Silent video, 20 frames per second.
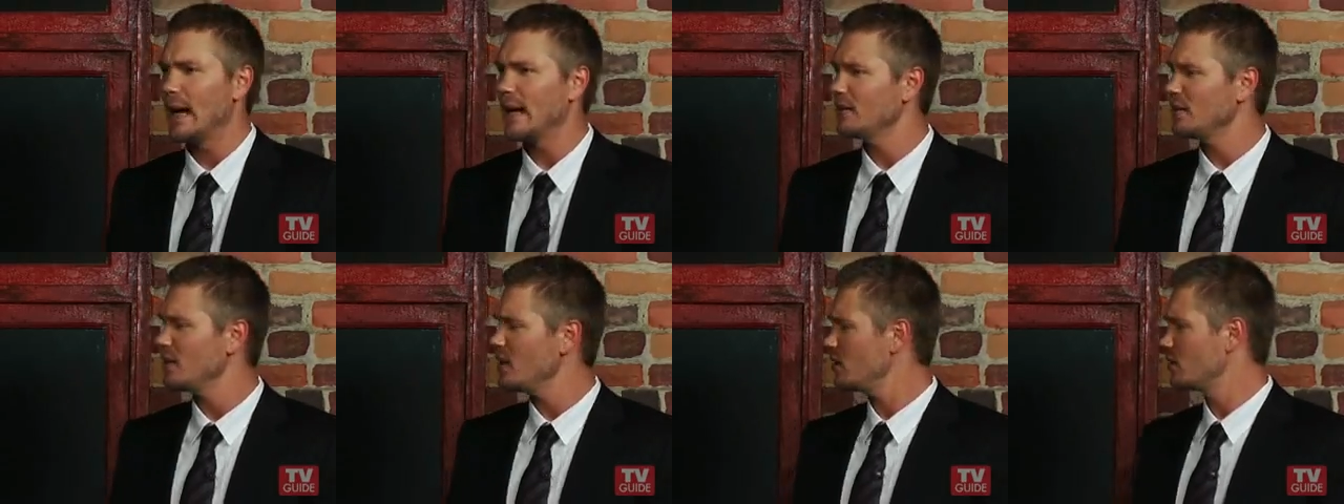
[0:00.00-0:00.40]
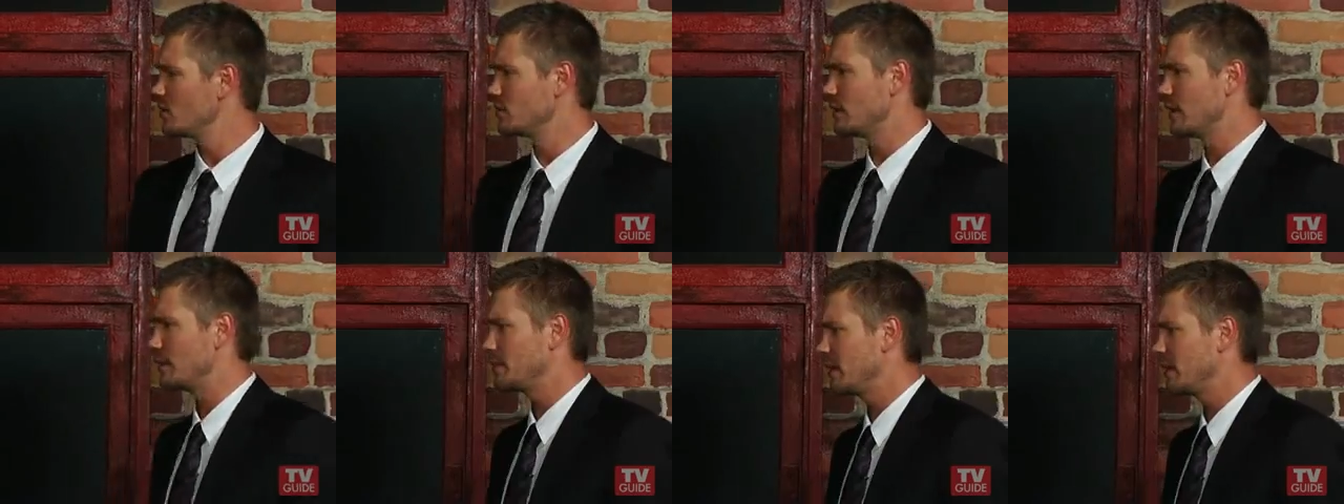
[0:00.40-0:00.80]
I don't know.
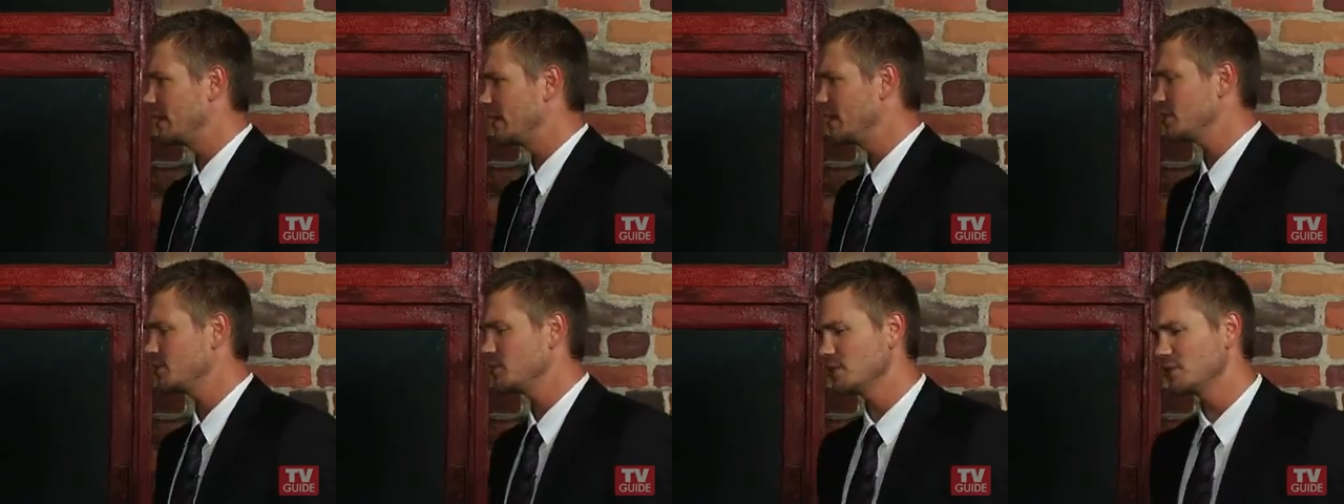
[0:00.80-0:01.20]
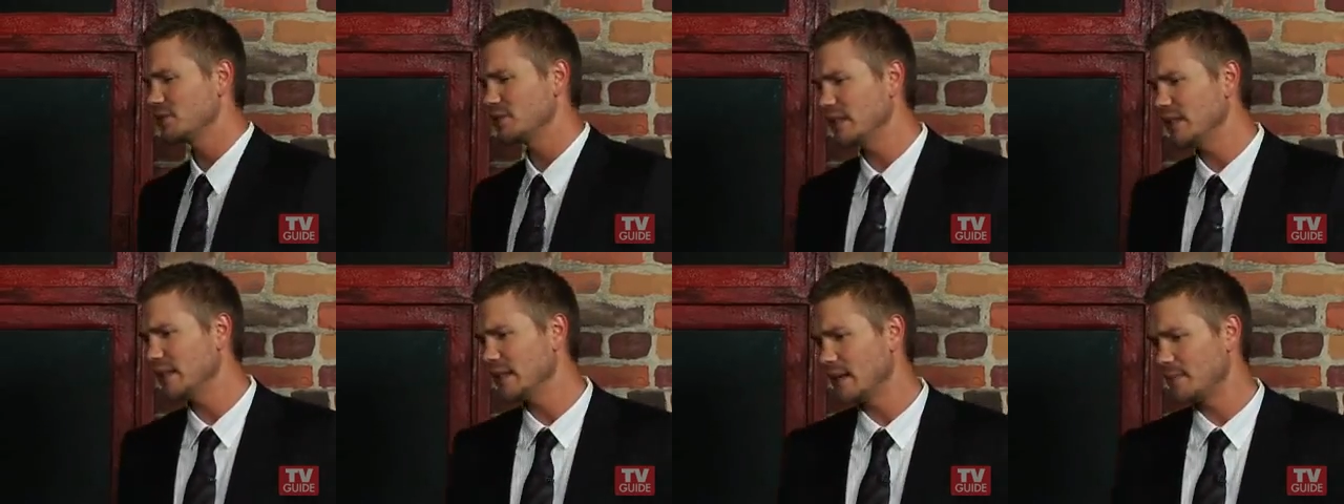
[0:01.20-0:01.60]
I mean, I guess we'll
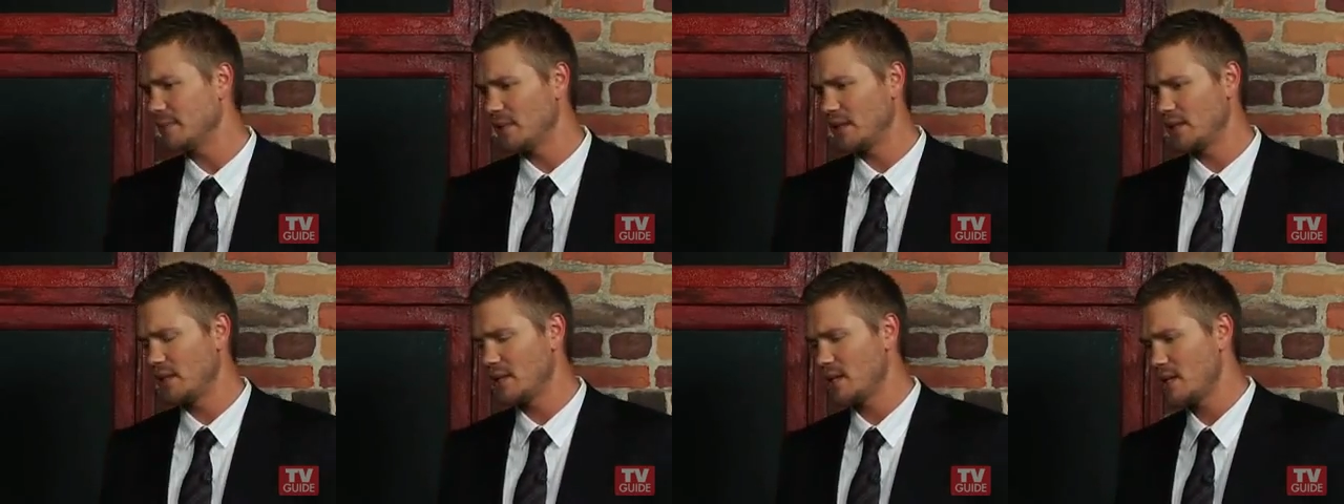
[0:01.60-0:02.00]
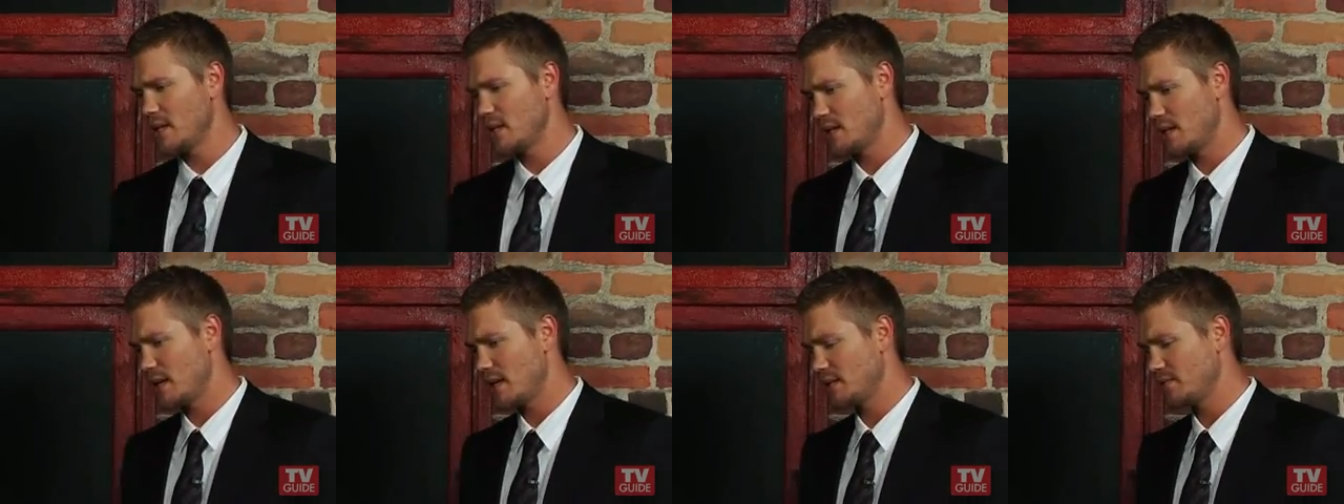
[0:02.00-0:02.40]
see. I mean,
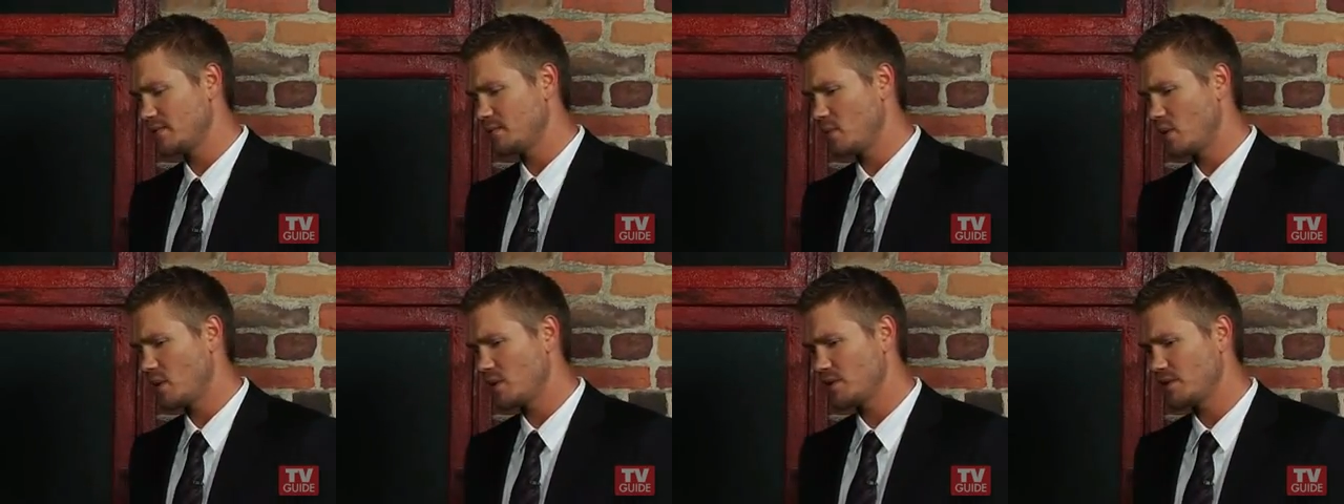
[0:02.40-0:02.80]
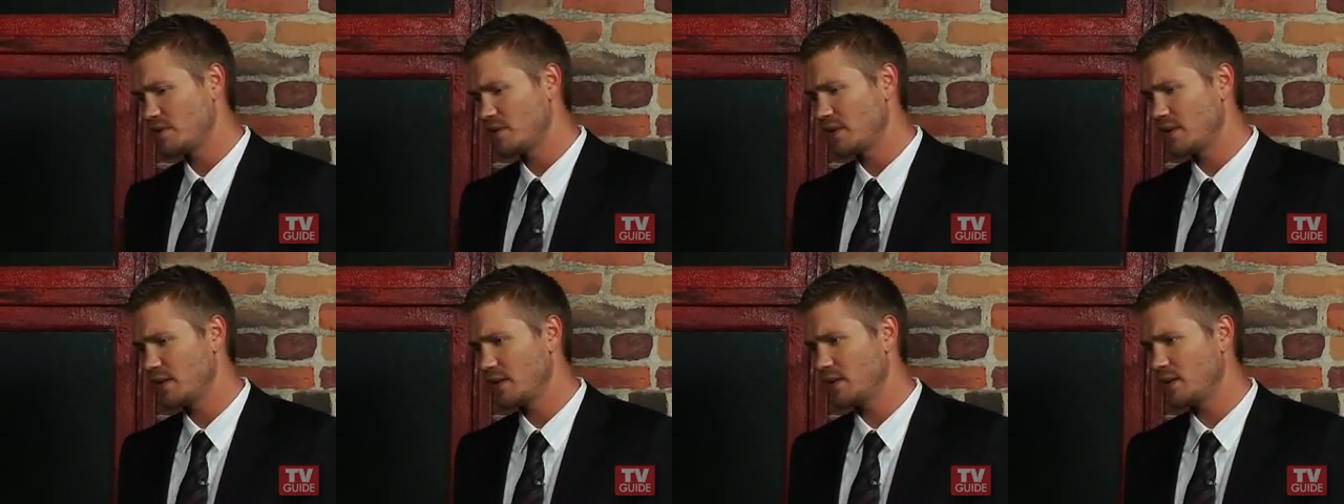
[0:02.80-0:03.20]
as of March
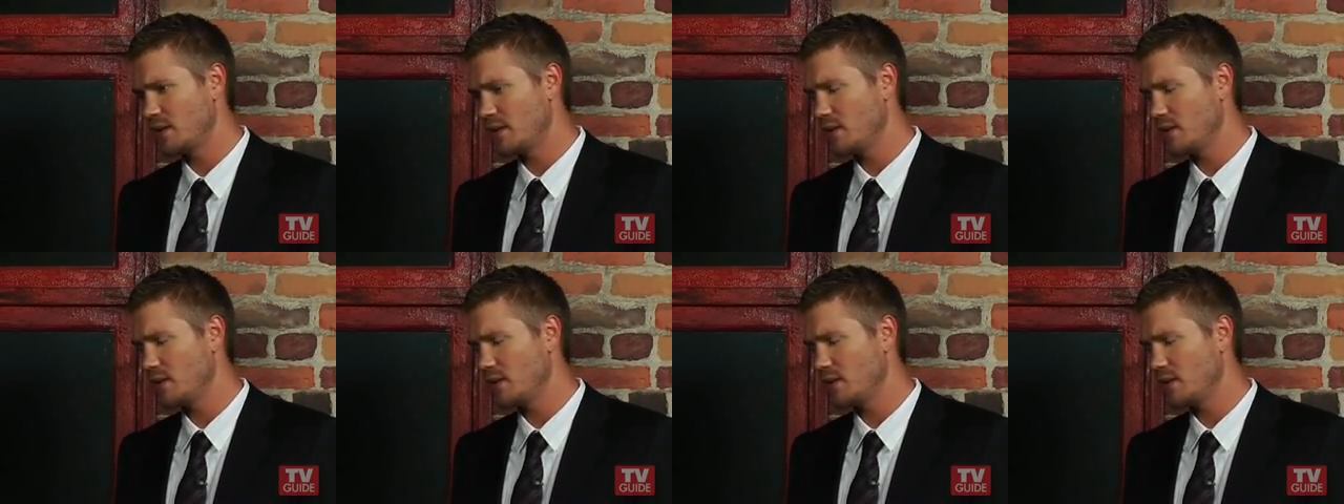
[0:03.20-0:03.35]
5th,